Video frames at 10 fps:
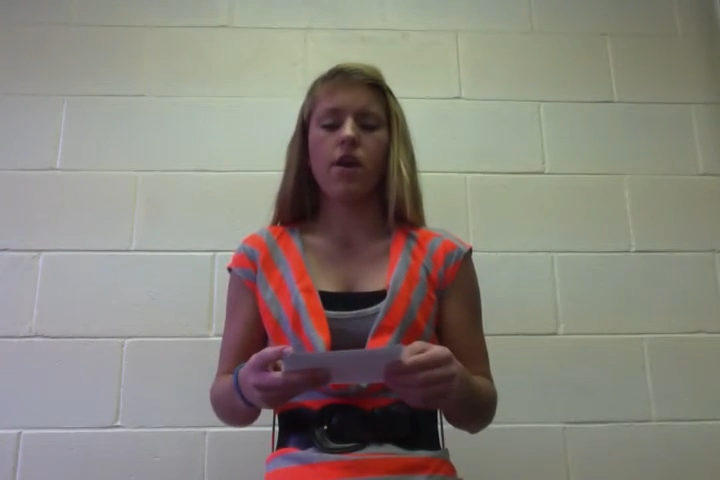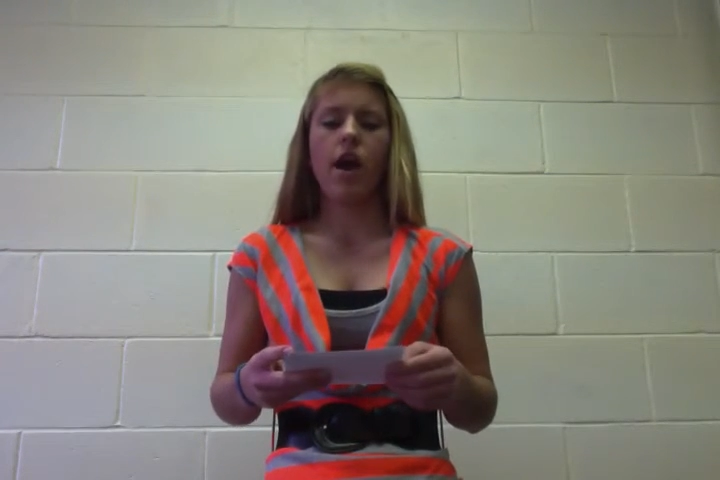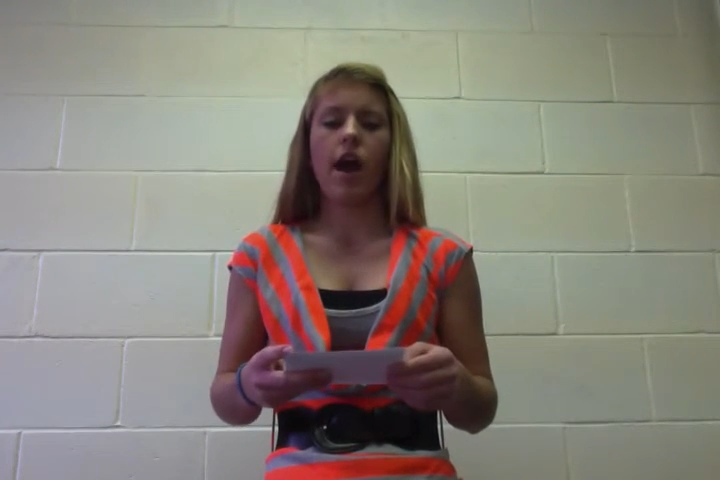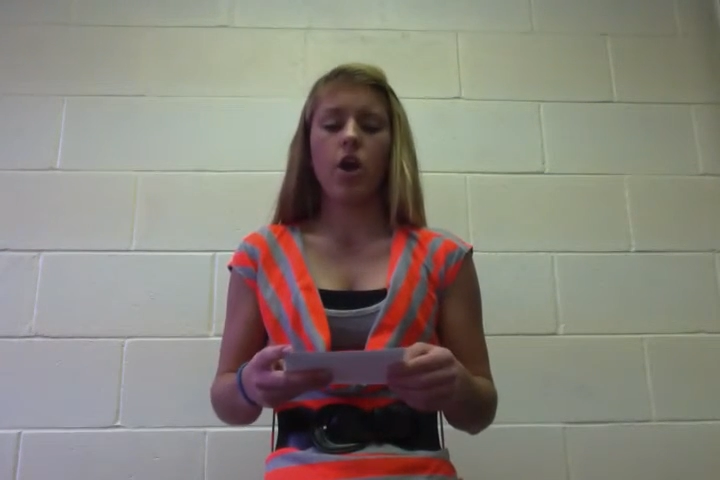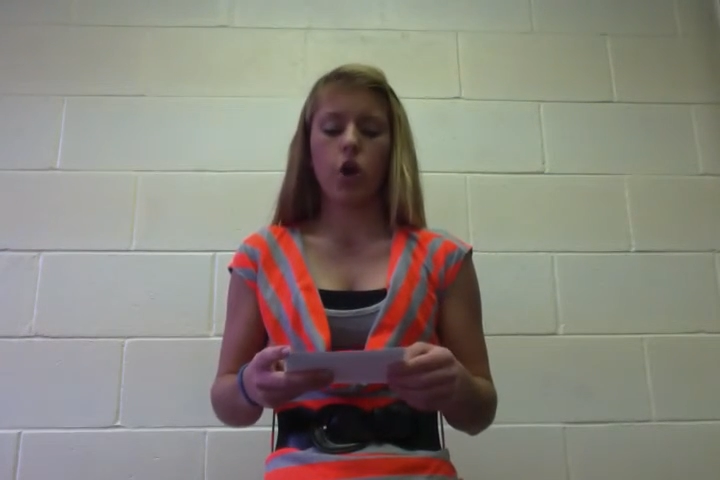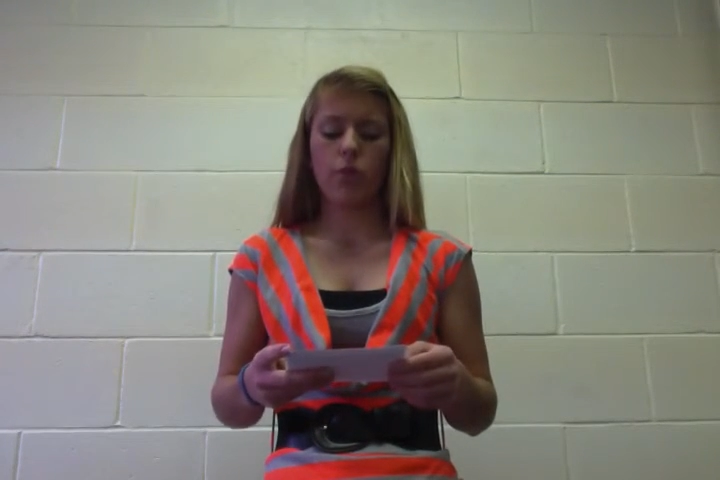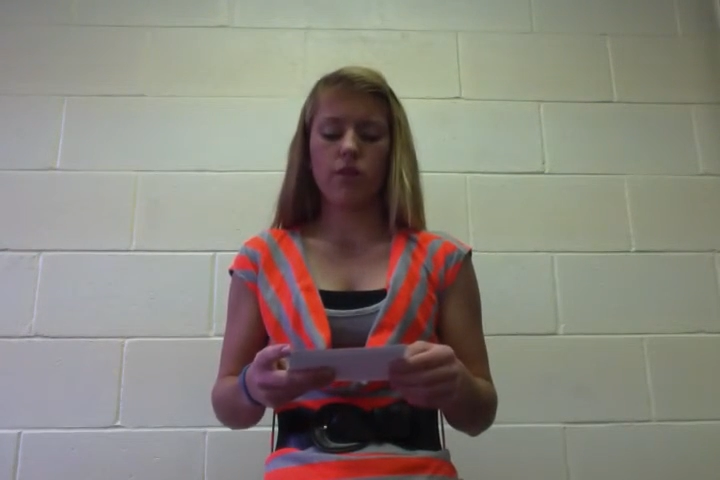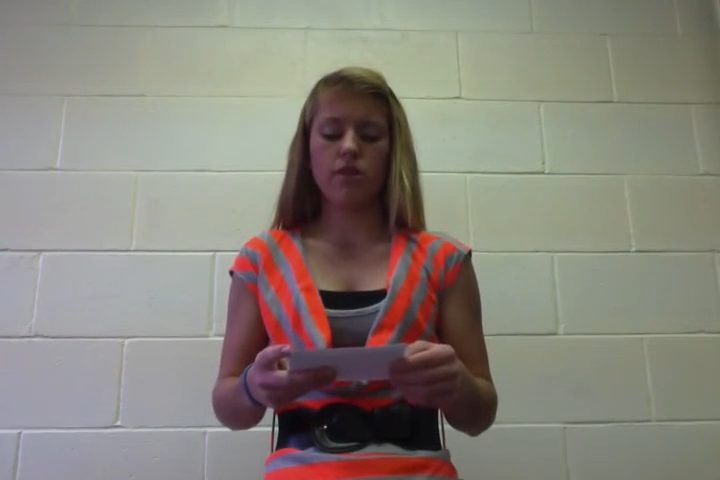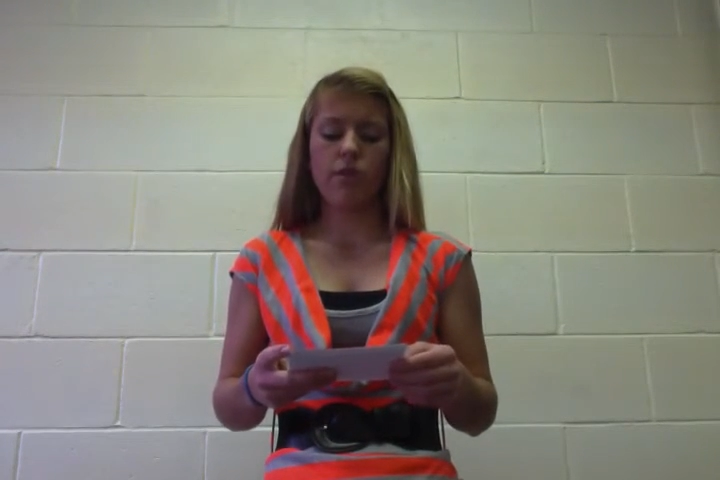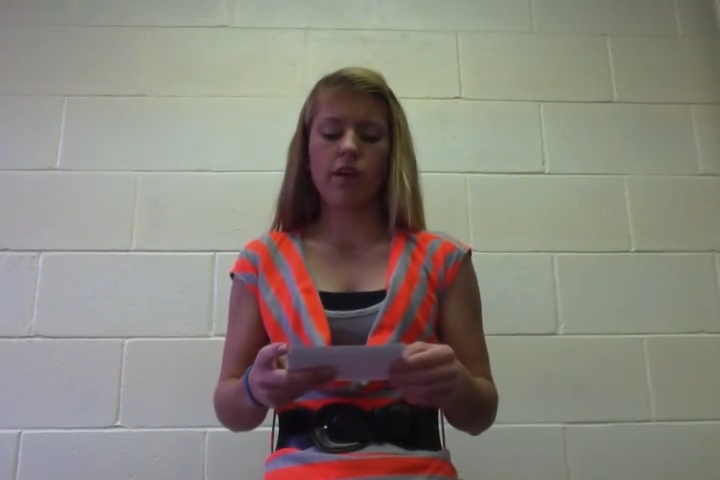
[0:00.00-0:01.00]
I hope
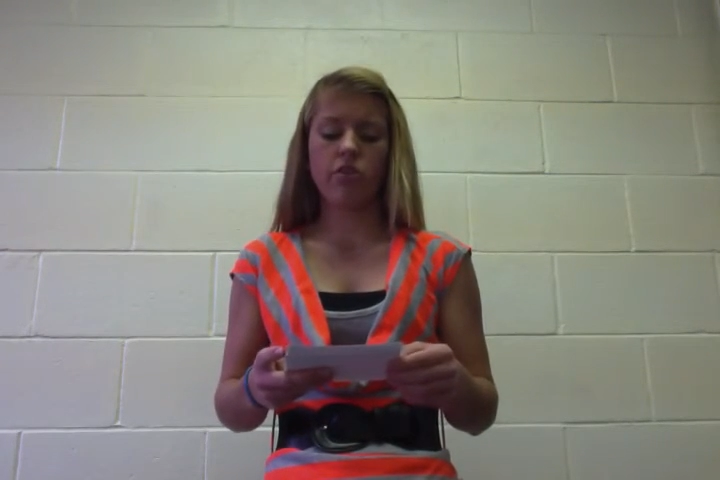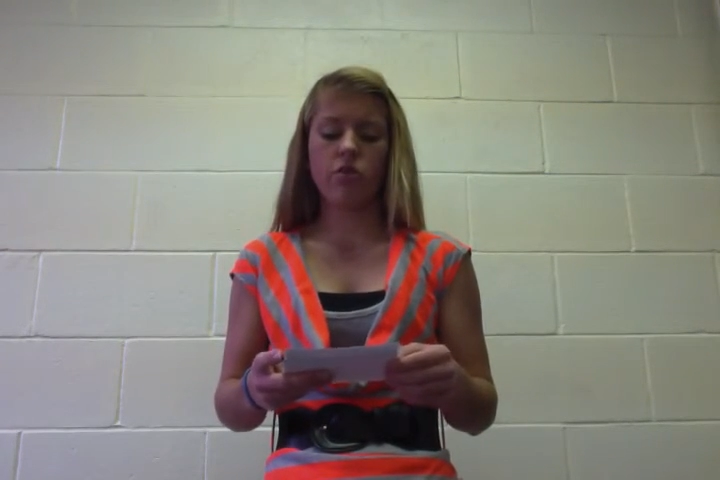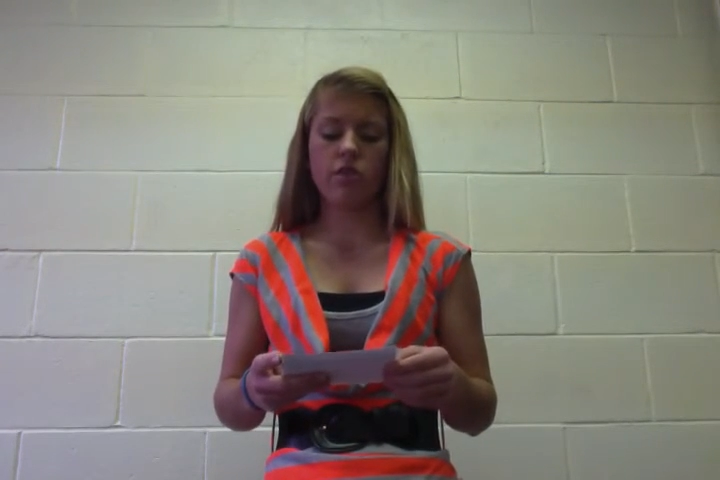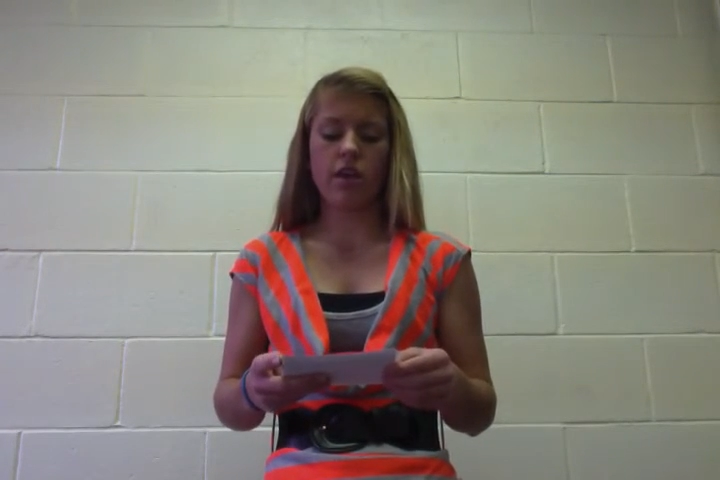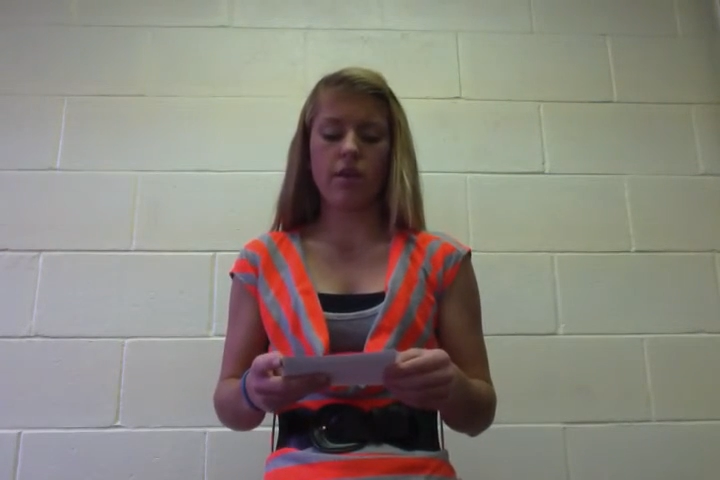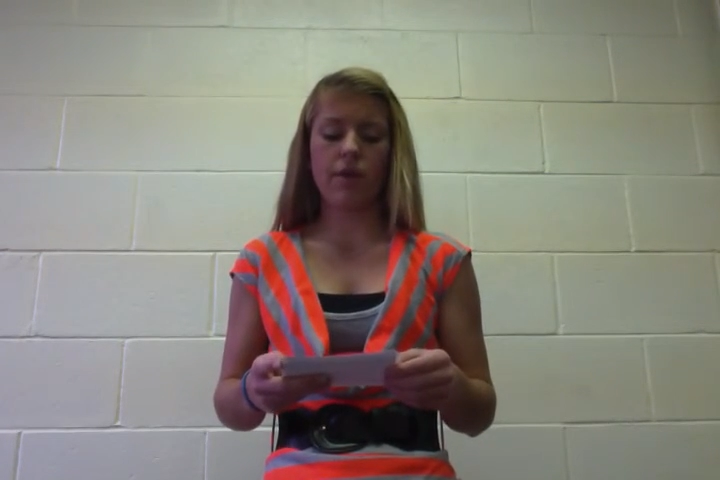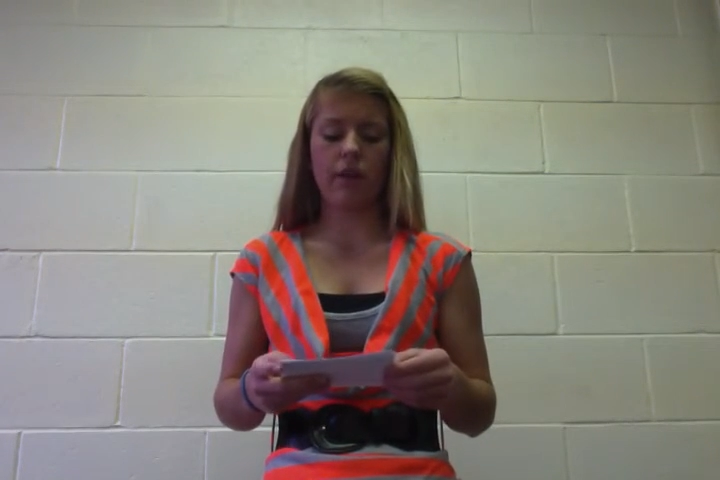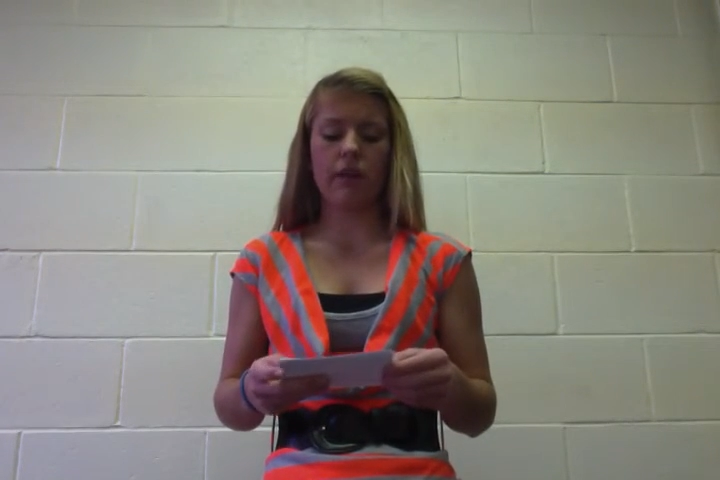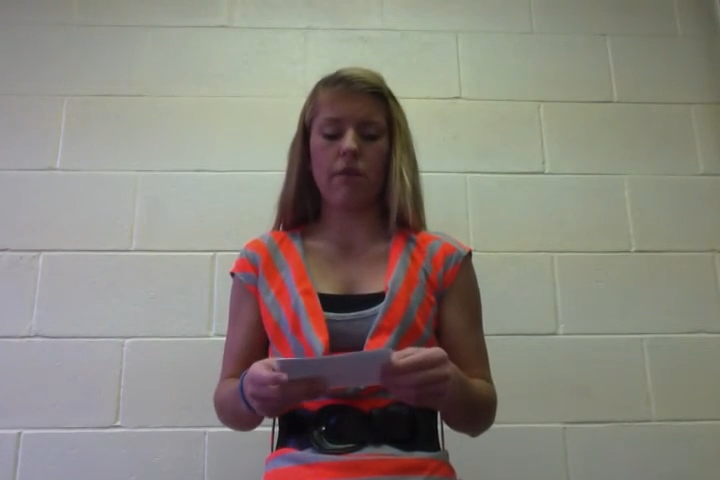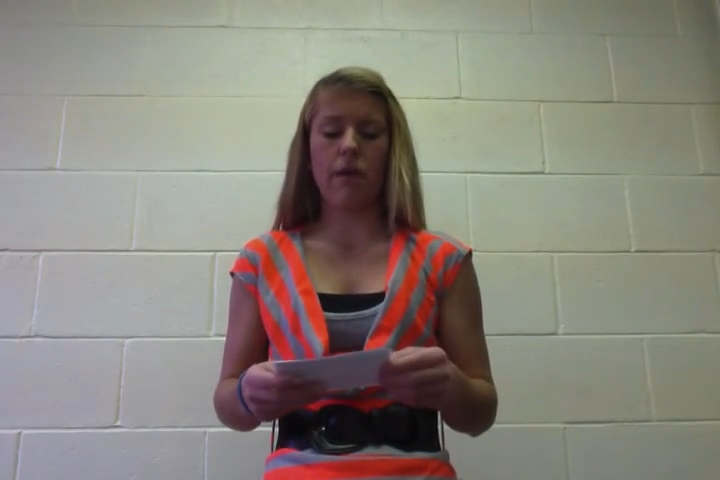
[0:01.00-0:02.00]
this makes you think
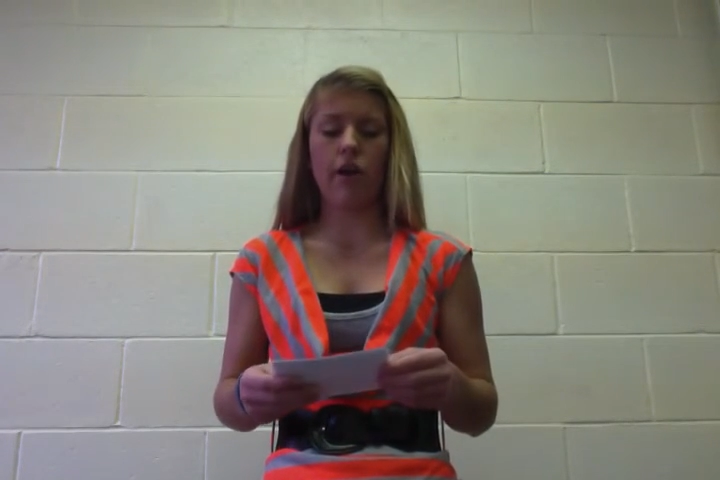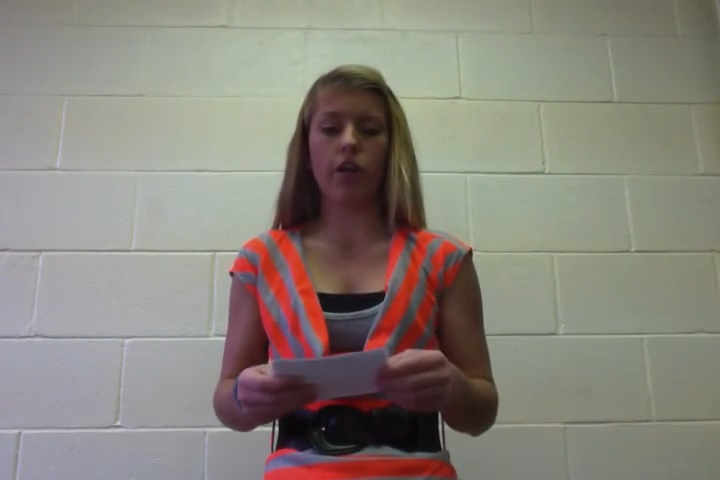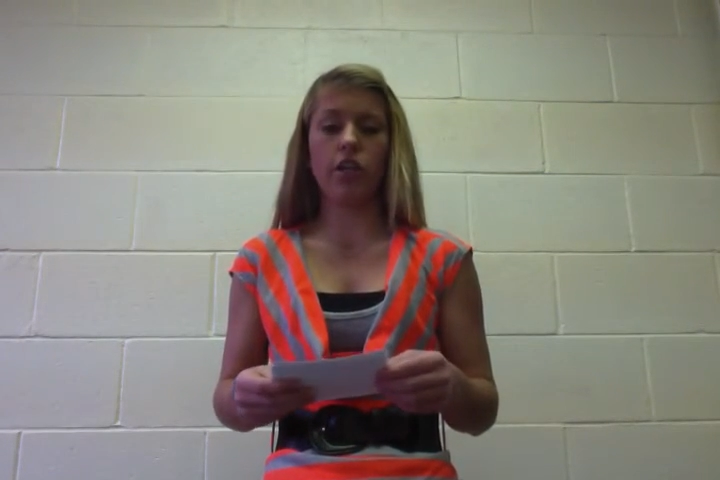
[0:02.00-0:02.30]
about the amount